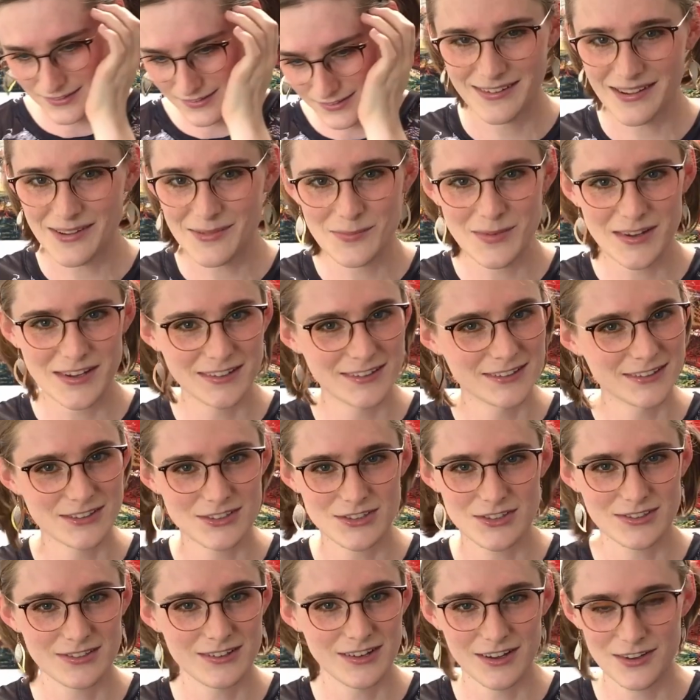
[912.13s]

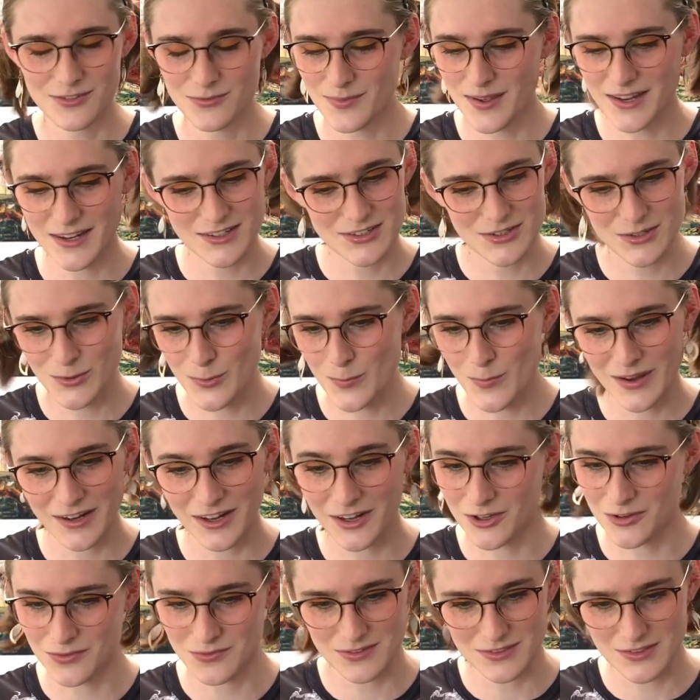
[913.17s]
I've made too
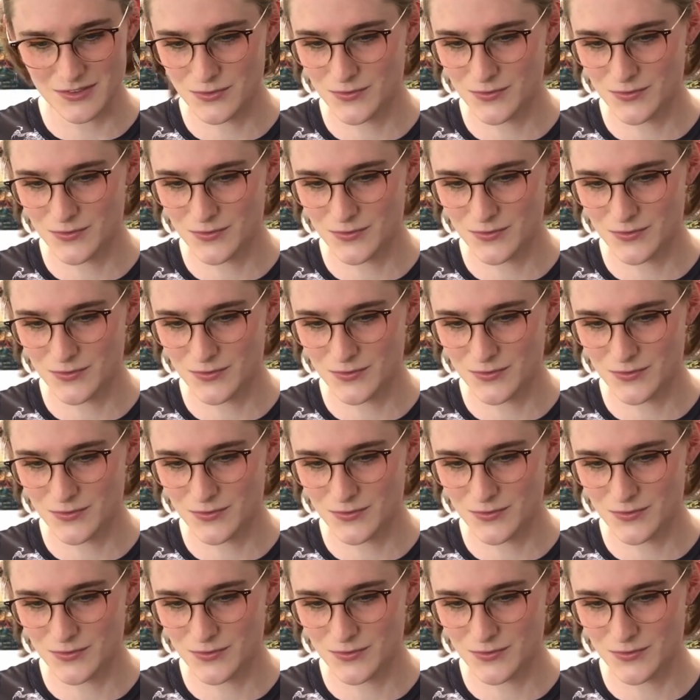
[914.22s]
many of these